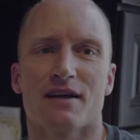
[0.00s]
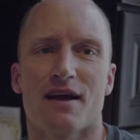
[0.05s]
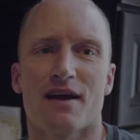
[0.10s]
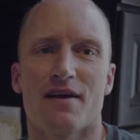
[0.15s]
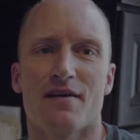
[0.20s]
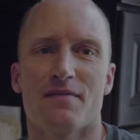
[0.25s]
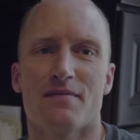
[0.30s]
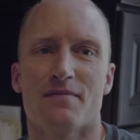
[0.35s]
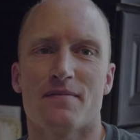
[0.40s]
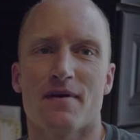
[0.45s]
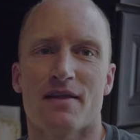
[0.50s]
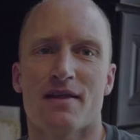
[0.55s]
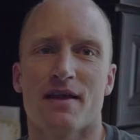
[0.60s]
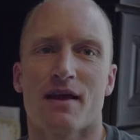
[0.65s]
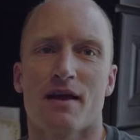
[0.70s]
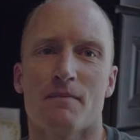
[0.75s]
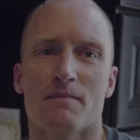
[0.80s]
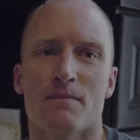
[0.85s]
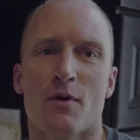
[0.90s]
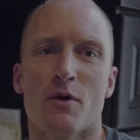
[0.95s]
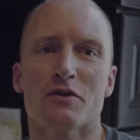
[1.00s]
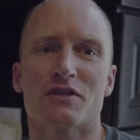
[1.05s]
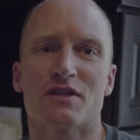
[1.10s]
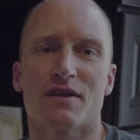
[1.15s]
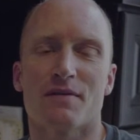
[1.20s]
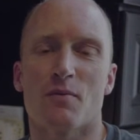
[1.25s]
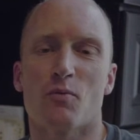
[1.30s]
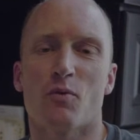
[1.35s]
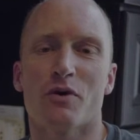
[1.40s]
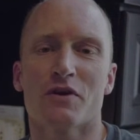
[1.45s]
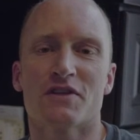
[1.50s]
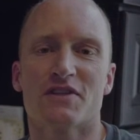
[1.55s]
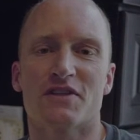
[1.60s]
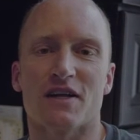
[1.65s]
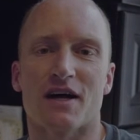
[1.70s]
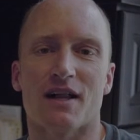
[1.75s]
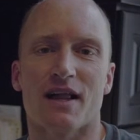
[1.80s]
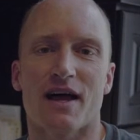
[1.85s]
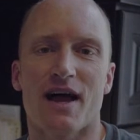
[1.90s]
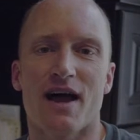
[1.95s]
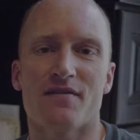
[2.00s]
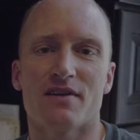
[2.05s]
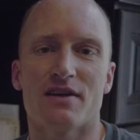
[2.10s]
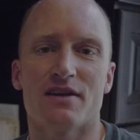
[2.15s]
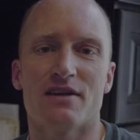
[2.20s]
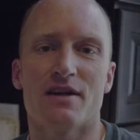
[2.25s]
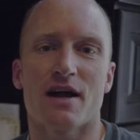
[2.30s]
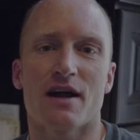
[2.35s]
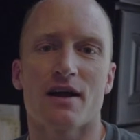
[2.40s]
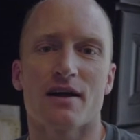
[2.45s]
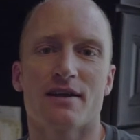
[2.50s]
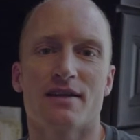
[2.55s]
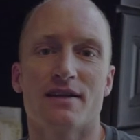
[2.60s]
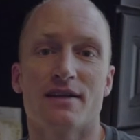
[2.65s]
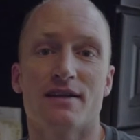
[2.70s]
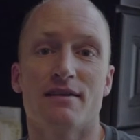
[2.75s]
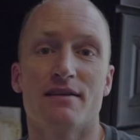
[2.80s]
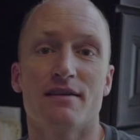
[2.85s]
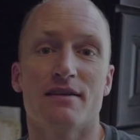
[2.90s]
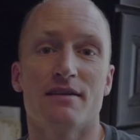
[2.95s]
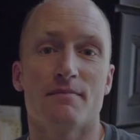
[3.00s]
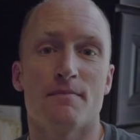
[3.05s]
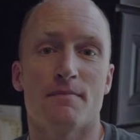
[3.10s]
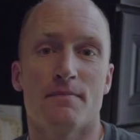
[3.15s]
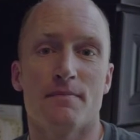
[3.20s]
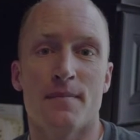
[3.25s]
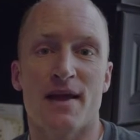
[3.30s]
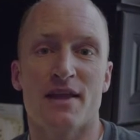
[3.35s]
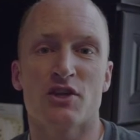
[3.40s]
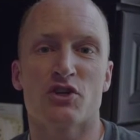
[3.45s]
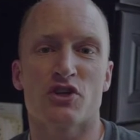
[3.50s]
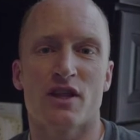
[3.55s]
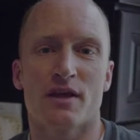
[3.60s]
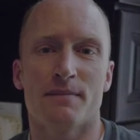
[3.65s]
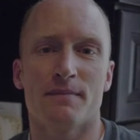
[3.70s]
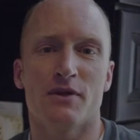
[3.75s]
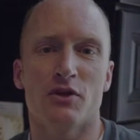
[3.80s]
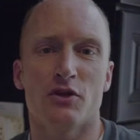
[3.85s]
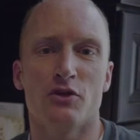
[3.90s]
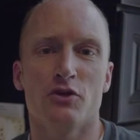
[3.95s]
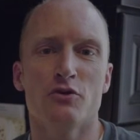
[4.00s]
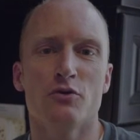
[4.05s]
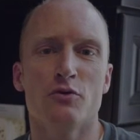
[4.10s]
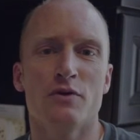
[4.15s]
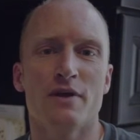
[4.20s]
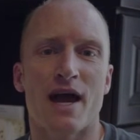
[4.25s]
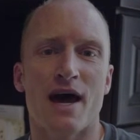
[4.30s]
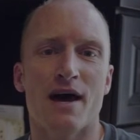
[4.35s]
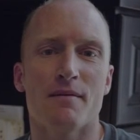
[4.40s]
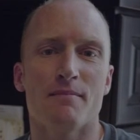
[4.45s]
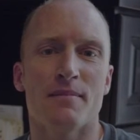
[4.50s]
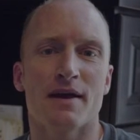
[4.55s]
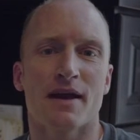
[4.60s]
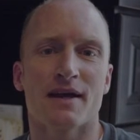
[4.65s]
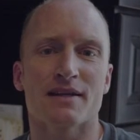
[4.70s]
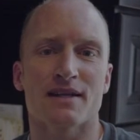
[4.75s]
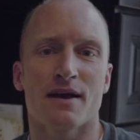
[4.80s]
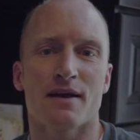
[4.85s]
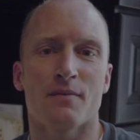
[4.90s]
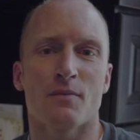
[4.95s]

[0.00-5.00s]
I think most of them would sell. I haven't dared mention them to you yet because I